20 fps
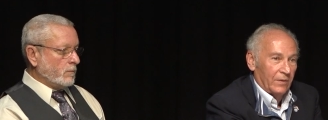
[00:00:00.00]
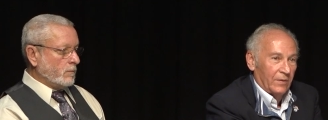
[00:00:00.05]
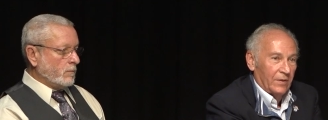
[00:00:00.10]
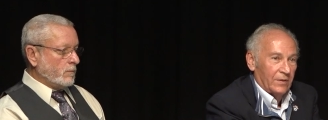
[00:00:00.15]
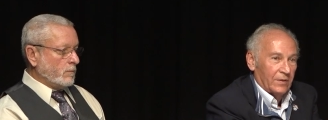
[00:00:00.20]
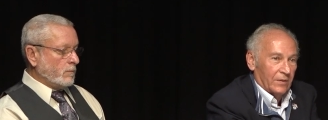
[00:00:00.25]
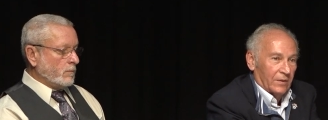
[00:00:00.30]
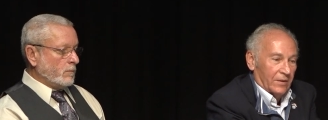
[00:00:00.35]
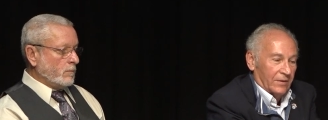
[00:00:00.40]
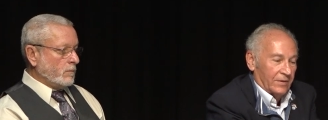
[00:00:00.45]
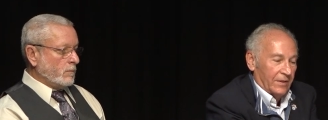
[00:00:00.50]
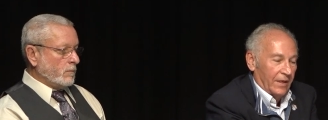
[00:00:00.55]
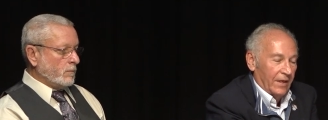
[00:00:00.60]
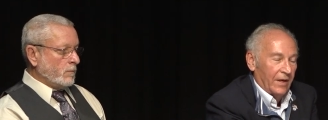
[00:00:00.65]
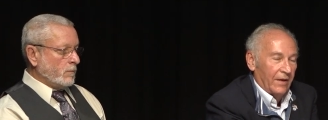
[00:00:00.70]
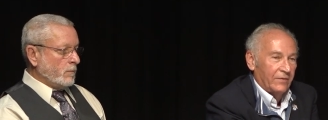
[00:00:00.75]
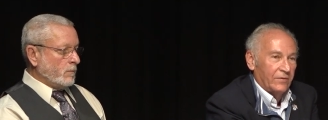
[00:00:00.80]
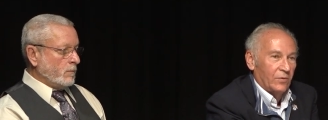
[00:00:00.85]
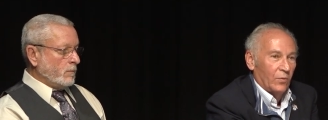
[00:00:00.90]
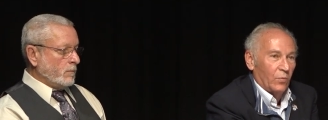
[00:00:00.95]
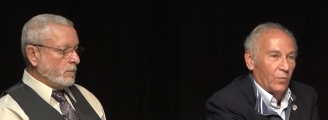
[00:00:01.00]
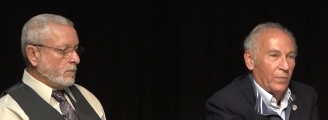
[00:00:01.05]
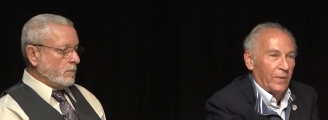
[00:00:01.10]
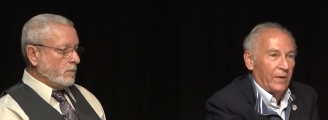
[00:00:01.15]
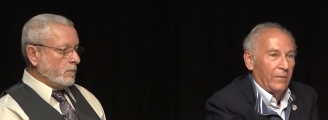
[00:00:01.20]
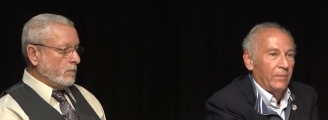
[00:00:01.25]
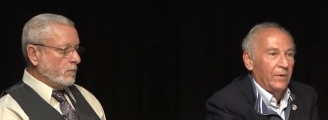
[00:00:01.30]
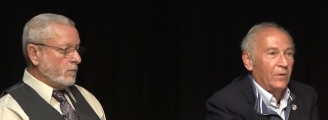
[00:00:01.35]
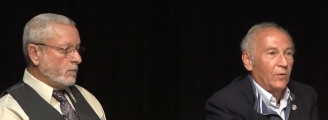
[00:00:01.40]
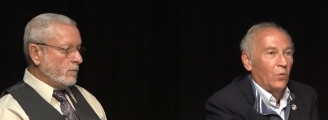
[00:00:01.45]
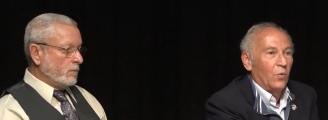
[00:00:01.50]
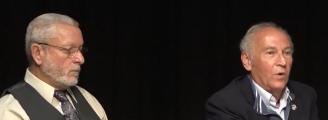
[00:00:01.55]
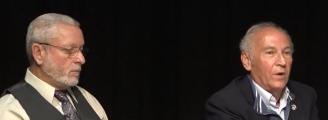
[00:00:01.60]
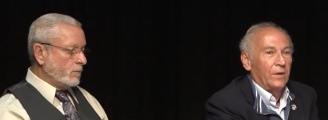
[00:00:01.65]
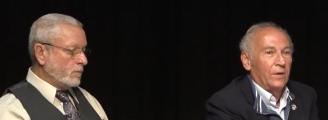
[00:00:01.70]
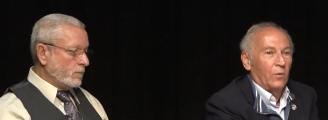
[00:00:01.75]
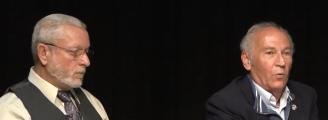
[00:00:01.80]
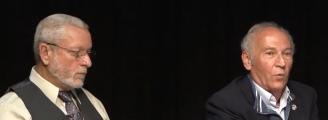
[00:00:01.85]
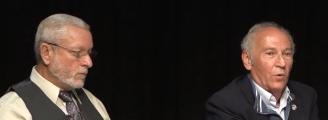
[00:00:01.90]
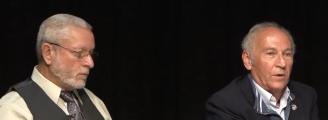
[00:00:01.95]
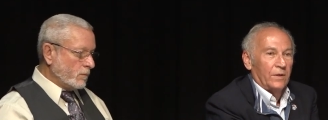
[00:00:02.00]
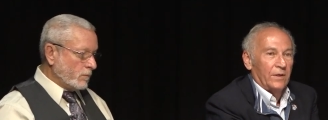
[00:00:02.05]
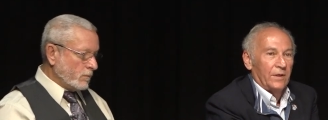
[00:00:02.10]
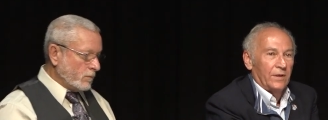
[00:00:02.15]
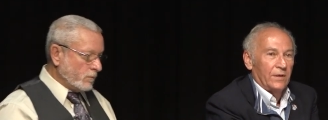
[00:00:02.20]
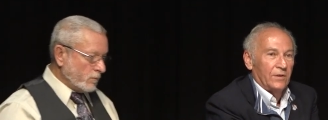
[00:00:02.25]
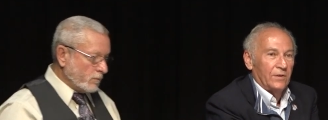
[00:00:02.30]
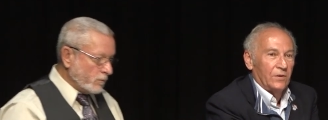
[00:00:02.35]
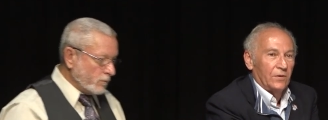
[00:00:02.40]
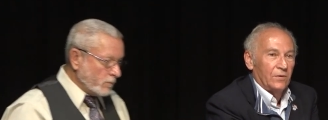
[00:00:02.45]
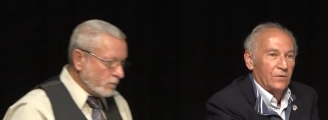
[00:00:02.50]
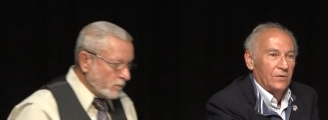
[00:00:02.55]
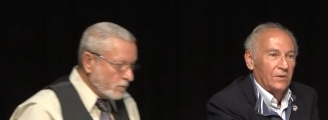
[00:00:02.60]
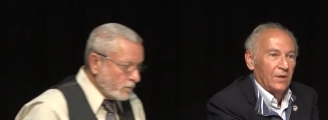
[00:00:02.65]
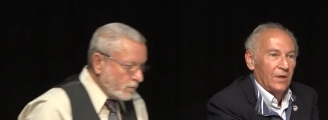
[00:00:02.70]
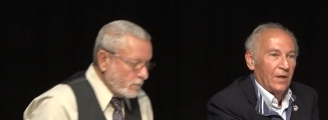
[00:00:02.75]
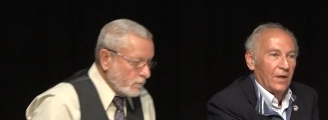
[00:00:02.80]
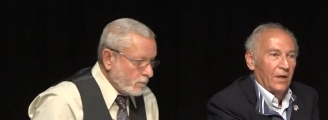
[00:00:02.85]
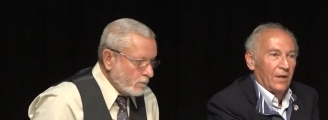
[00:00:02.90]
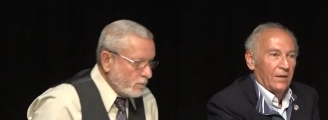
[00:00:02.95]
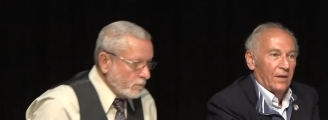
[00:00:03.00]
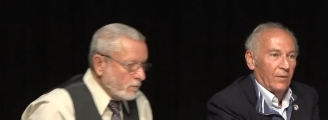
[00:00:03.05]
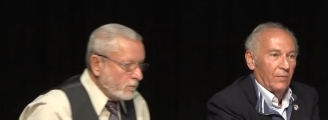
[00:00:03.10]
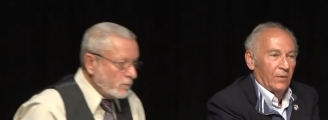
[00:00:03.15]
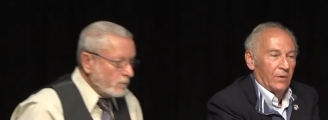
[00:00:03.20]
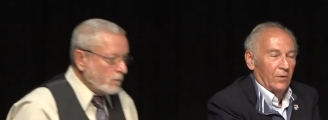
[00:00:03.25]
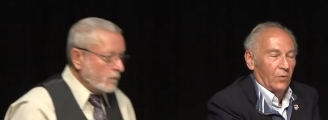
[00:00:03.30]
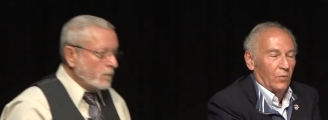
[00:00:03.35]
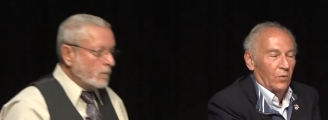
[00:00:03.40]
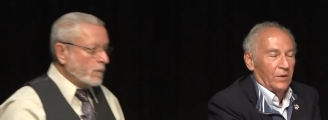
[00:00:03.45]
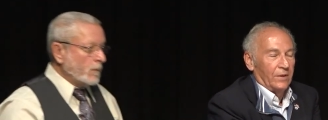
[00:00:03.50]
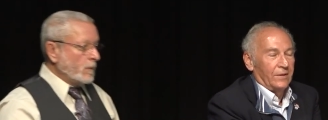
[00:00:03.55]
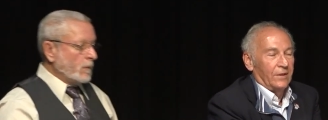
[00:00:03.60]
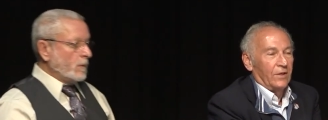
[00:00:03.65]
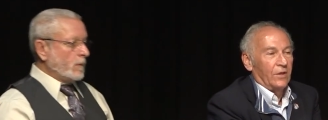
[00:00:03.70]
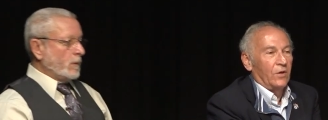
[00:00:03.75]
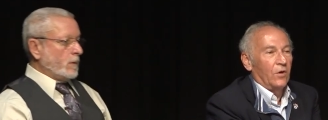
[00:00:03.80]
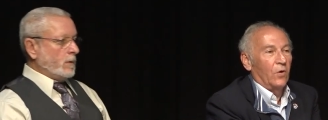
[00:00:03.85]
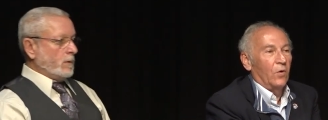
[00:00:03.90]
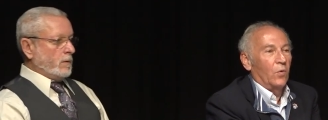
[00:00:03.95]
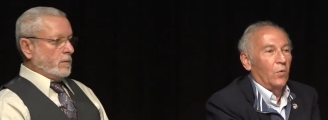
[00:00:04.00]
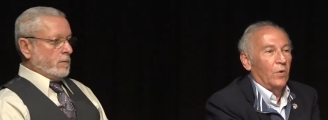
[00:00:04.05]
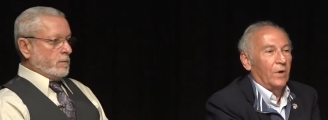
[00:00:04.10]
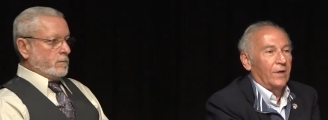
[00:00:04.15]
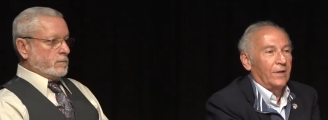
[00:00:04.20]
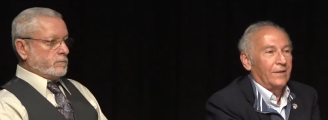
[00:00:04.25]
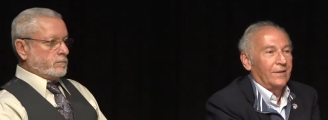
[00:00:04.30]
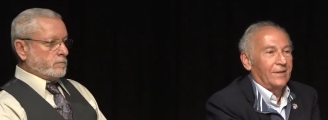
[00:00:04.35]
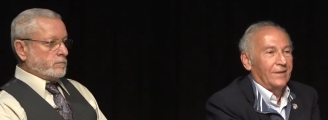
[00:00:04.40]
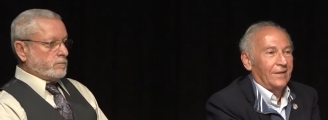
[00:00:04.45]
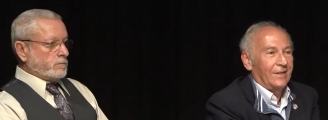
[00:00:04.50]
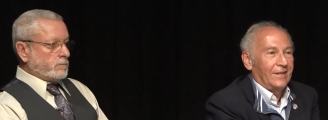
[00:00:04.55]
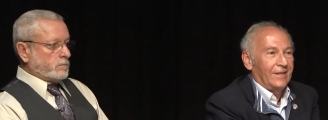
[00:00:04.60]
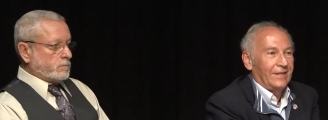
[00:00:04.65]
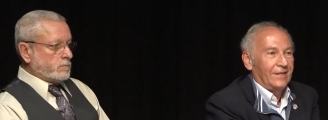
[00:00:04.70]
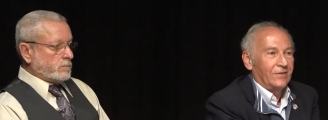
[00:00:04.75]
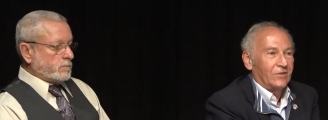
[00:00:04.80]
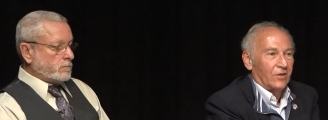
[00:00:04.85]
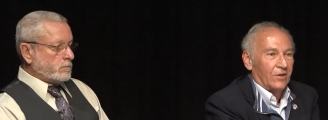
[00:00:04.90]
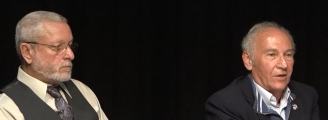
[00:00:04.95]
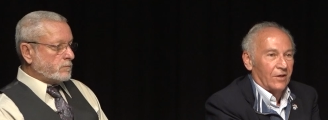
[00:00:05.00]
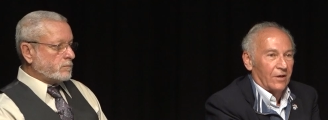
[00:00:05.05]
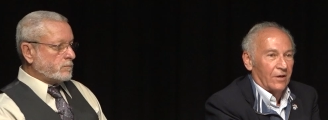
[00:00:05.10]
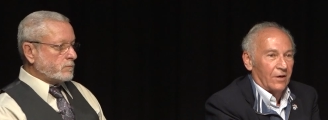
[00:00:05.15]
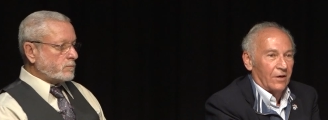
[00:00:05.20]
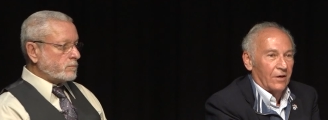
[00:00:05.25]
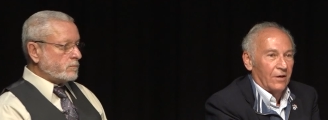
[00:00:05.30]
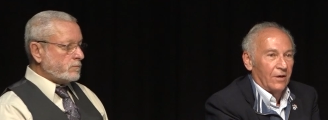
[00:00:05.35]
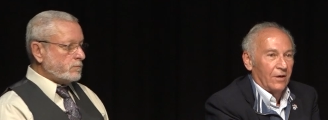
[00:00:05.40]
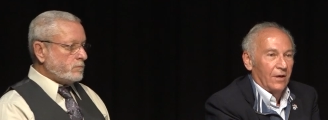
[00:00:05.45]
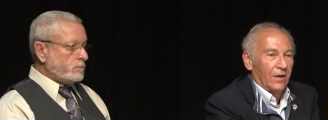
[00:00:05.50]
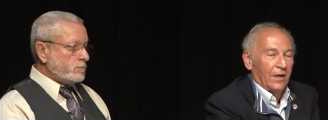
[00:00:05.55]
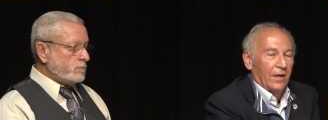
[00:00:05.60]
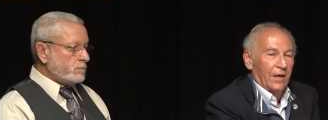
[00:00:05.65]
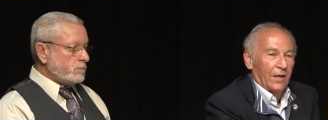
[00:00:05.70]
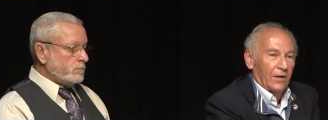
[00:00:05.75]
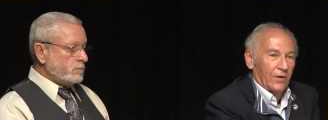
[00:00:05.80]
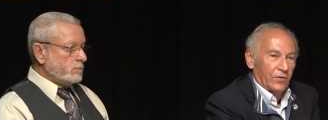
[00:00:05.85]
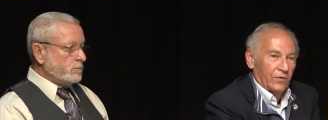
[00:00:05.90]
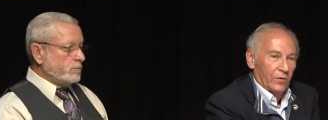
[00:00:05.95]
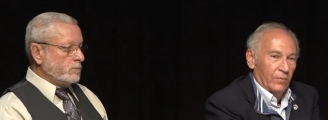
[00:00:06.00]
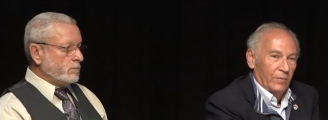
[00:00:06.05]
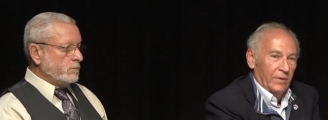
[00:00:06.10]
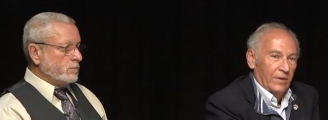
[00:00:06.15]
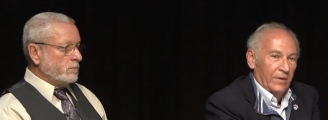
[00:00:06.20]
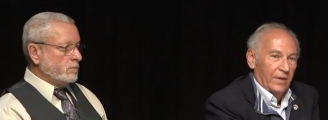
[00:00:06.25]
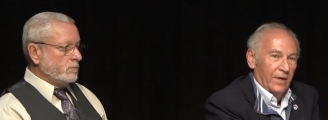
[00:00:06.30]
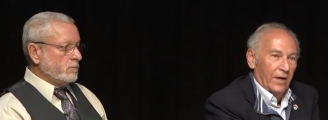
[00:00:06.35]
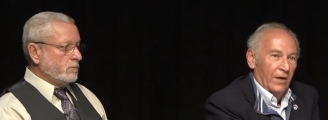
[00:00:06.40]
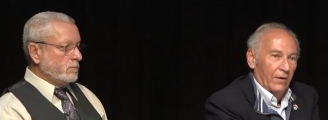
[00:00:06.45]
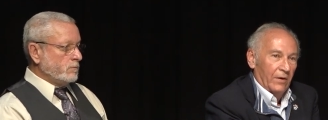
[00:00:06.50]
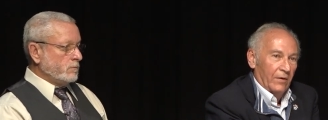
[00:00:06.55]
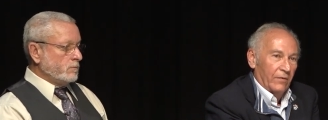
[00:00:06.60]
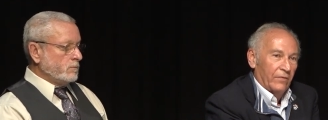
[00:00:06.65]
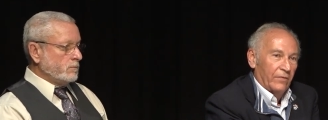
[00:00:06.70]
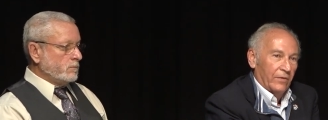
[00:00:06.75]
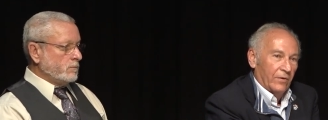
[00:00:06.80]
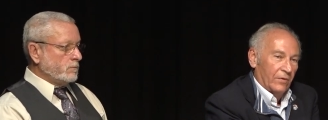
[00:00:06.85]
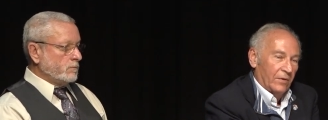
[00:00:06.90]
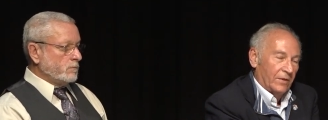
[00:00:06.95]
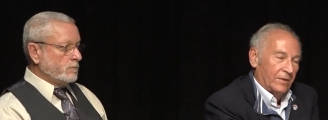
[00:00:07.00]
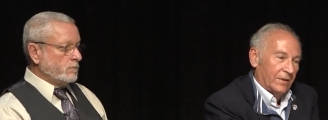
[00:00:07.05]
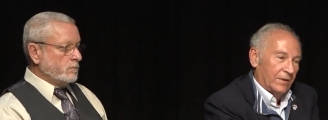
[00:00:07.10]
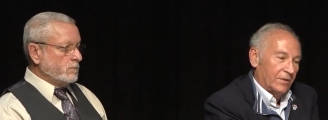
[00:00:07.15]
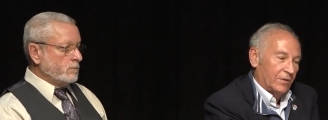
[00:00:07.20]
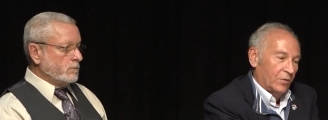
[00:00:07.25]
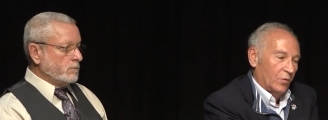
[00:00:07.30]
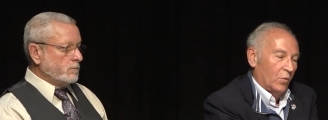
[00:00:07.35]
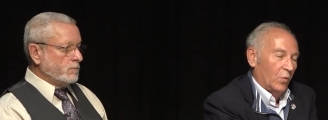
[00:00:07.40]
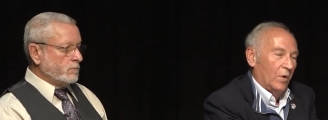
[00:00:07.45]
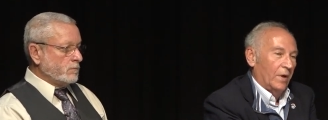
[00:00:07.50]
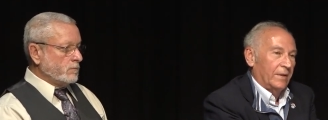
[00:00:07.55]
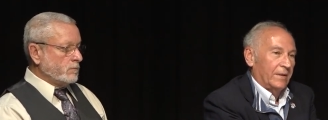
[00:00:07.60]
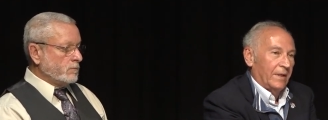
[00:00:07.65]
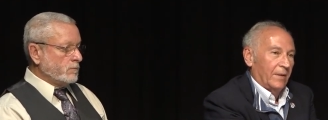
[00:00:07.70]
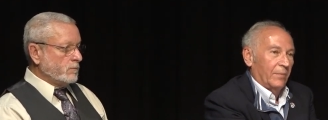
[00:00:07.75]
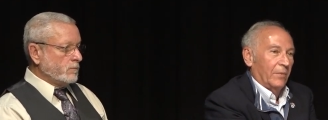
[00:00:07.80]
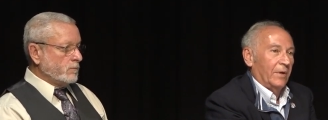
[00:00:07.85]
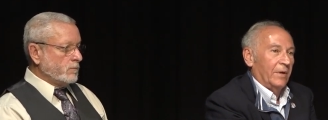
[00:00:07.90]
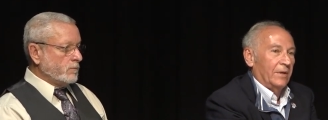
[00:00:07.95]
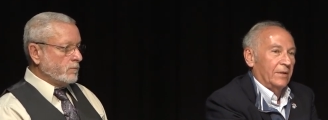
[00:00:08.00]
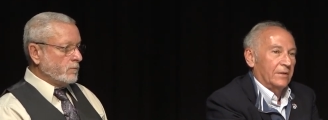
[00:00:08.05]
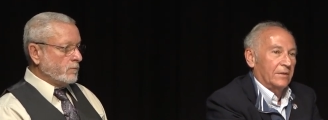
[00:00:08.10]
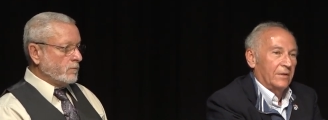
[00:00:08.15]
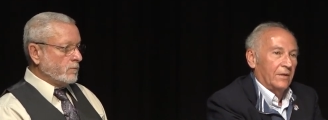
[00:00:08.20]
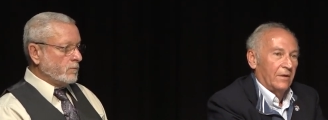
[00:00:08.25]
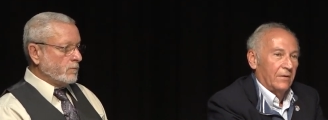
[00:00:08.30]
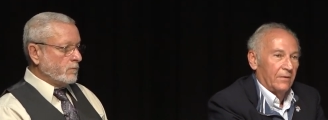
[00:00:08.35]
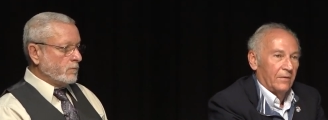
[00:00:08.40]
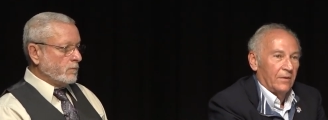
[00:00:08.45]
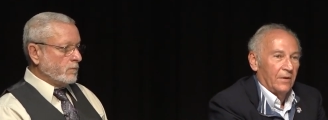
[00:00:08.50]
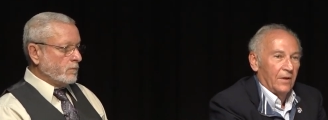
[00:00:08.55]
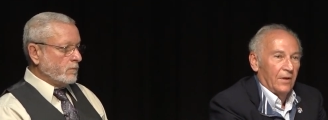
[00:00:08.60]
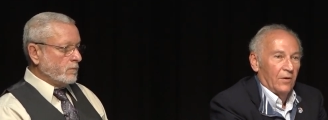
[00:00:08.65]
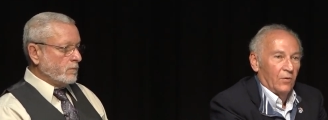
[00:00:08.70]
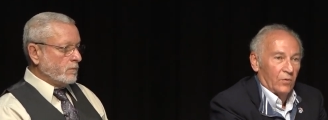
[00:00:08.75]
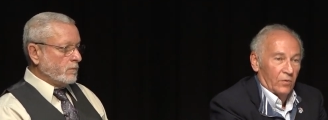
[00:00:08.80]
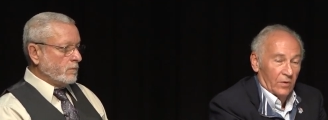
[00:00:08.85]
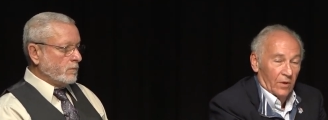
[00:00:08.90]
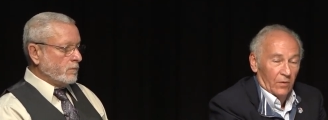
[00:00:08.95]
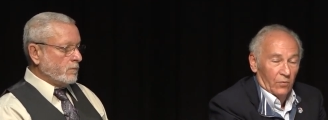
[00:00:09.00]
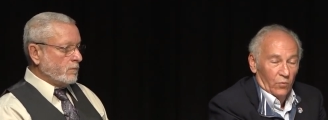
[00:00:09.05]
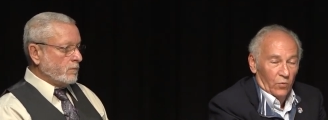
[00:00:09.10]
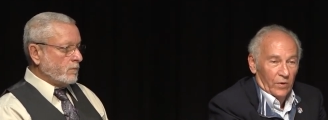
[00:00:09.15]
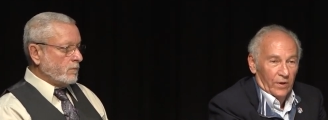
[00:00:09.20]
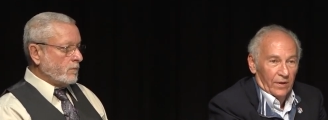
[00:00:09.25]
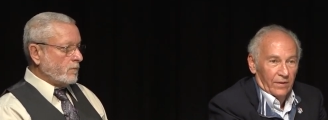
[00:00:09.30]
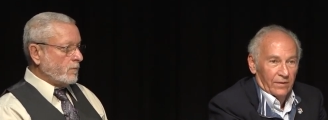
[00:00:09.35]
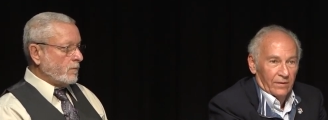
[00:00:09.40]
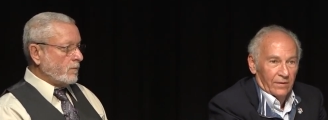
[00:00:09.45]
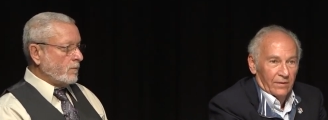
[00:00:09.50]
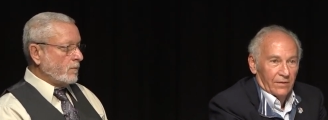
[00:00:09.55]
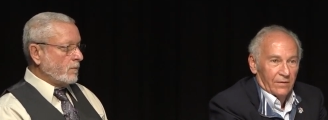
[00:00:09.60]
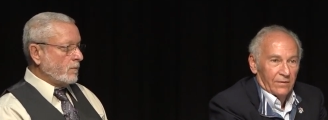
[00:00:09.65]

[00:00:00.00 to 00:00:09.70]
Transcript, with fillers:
Speaker 1: Commission because they have the, they've been the one that worked the issues. They've been the one that know what the needs are, and it should be their influence as to what that money is done, done with.